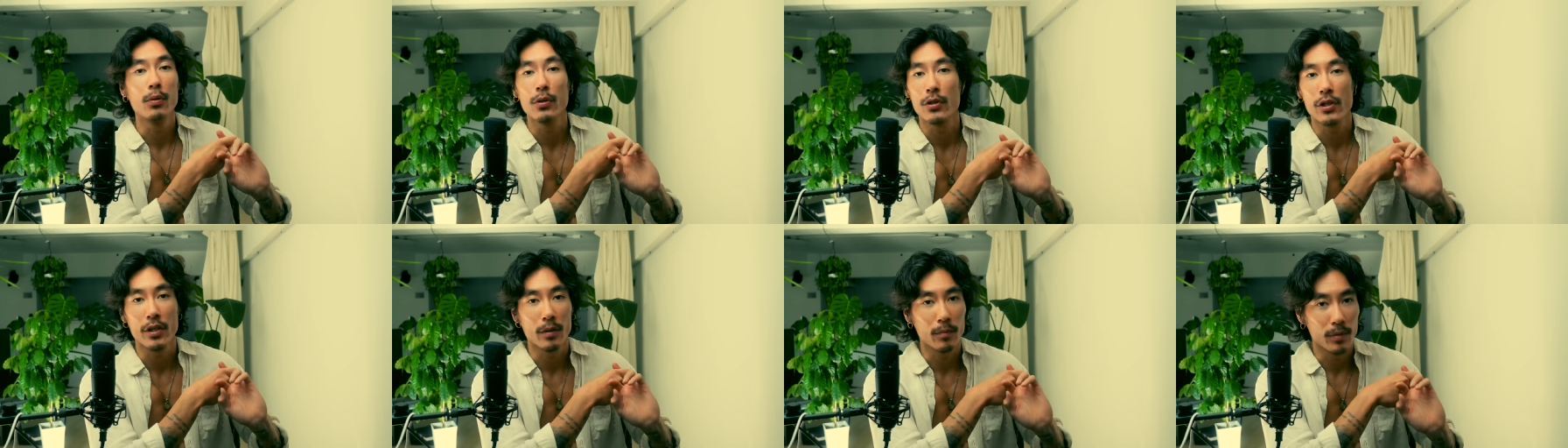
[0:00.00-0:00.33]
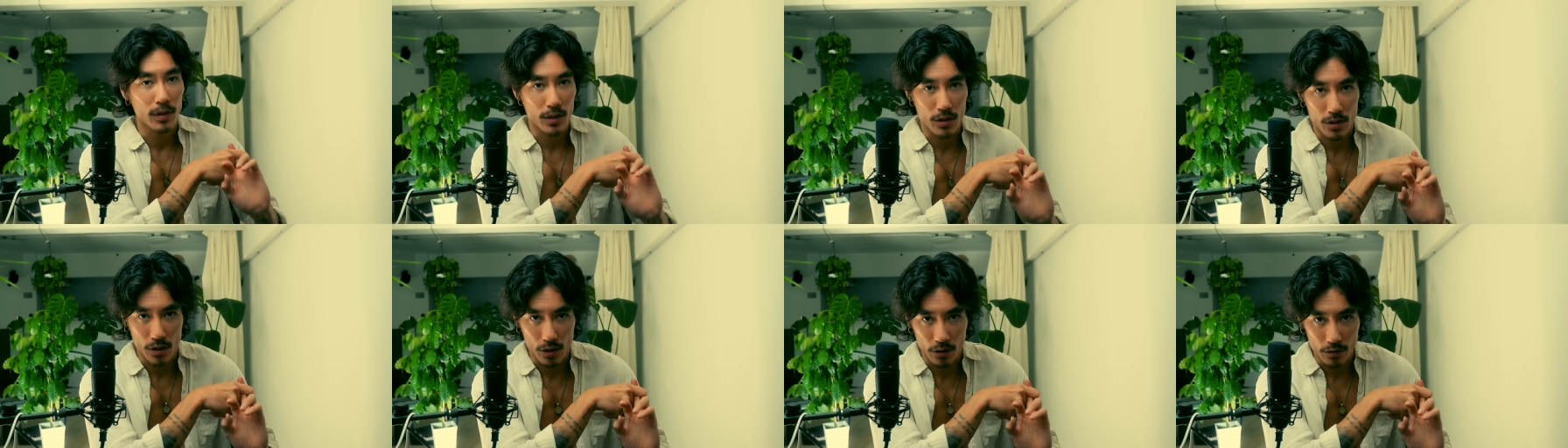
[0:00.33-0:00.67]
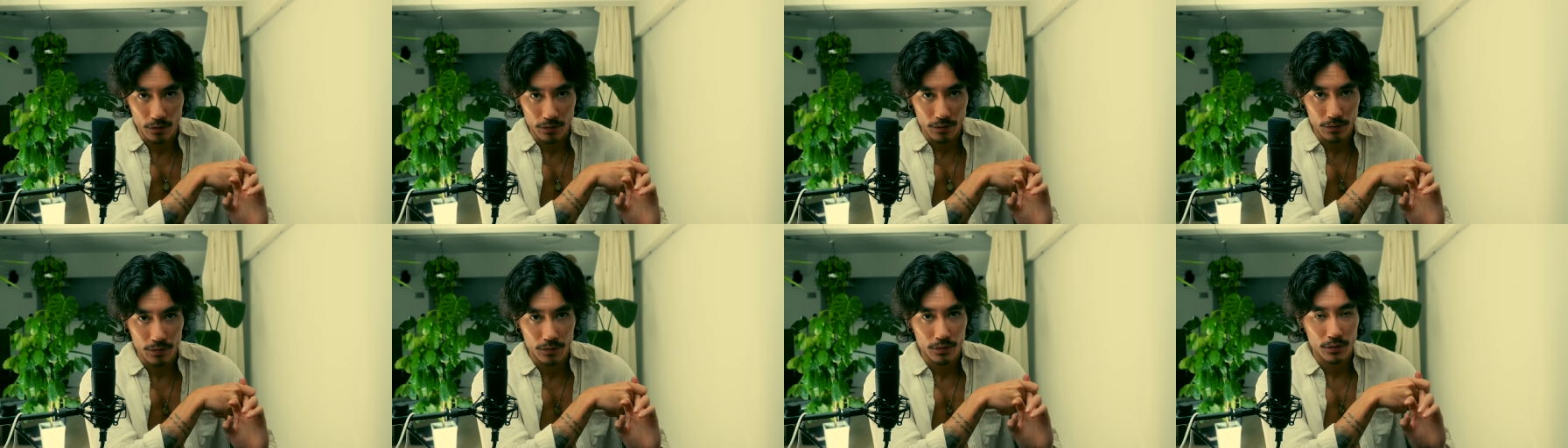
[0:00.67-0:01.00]
pushing
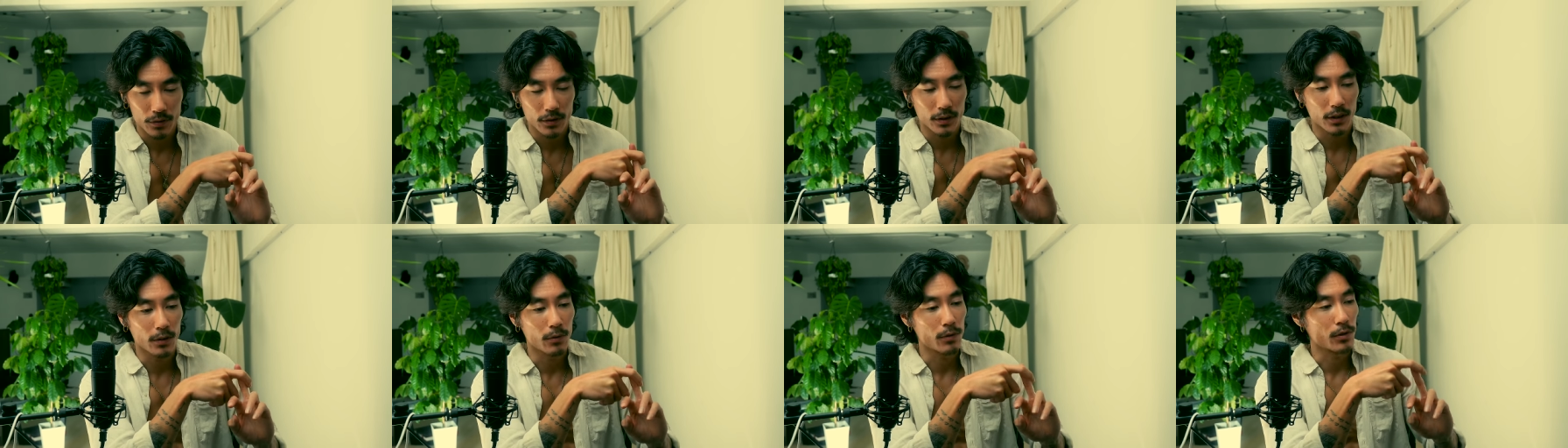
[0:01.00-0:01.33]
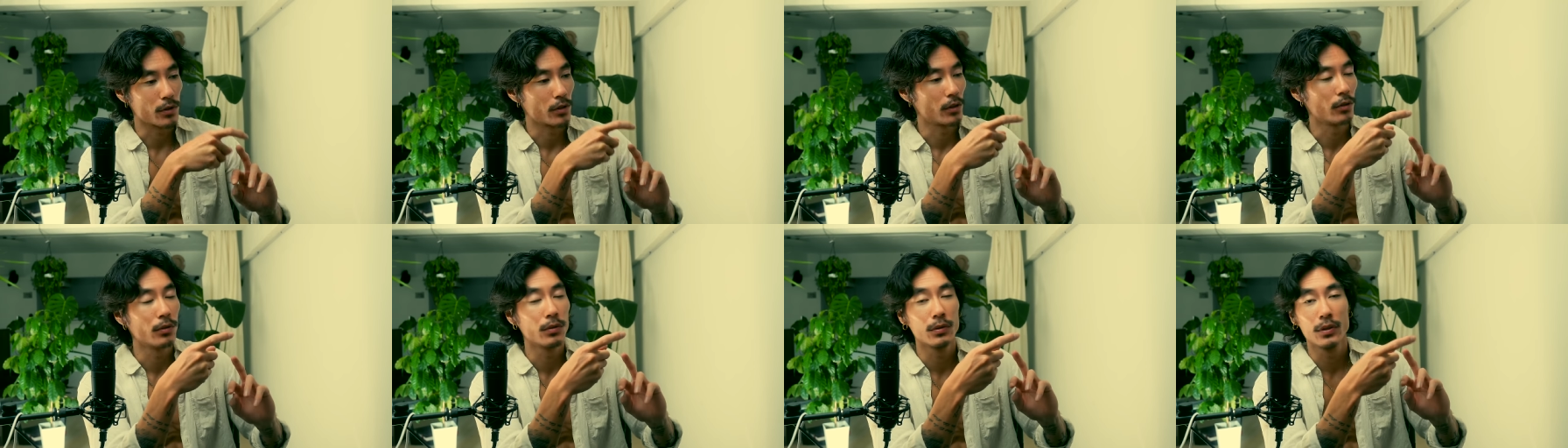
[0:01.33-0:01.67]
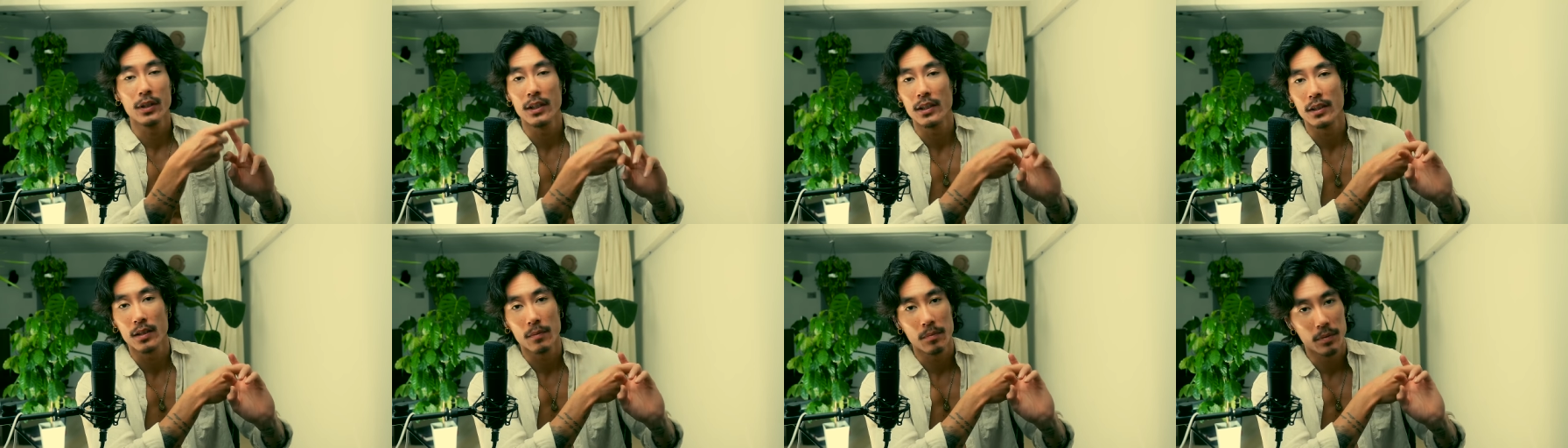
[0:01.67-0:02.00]
myself. There was no
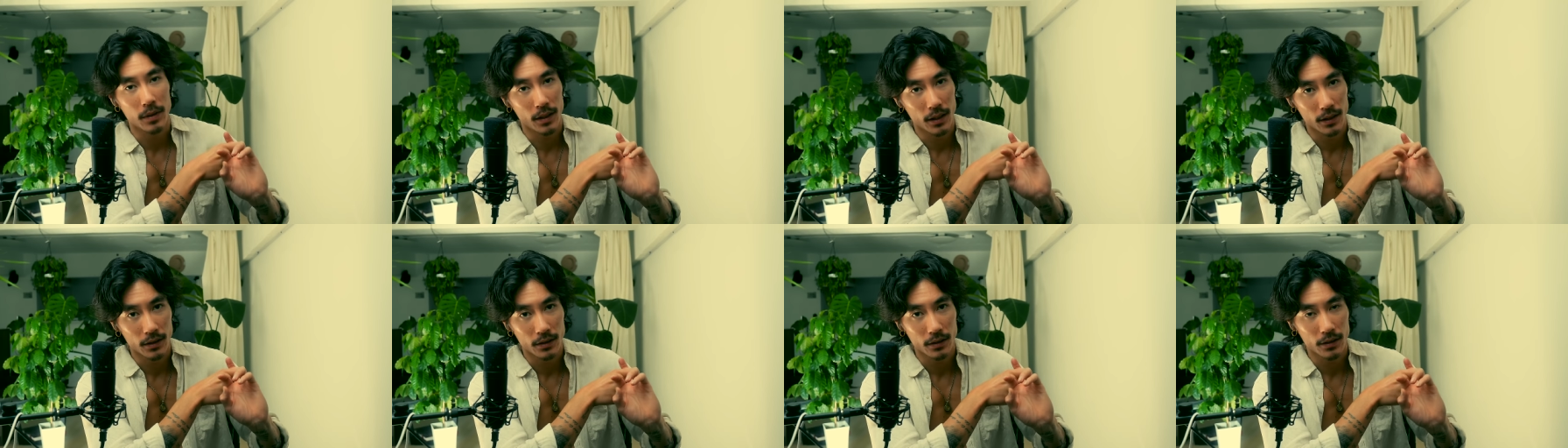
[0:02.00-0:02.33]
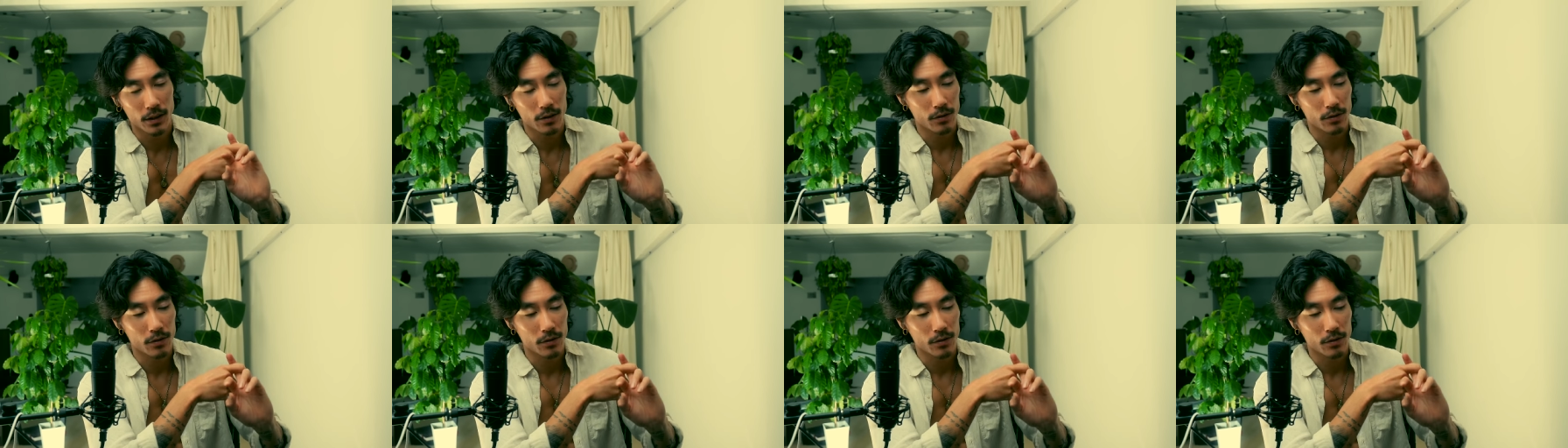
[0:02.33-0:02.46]
discipline,